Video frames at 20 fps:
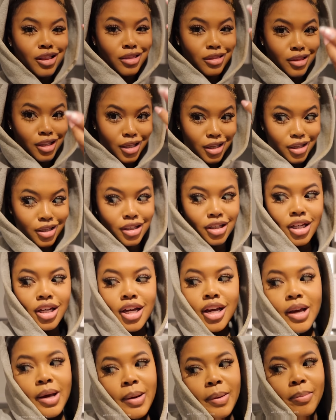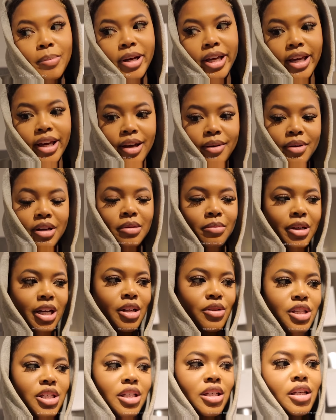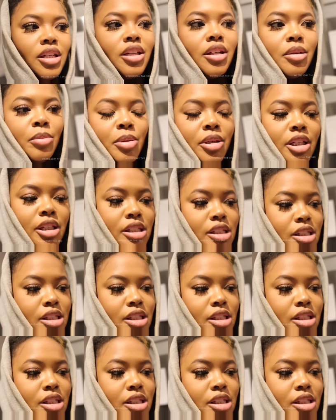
thick. But yeah, I'm about to put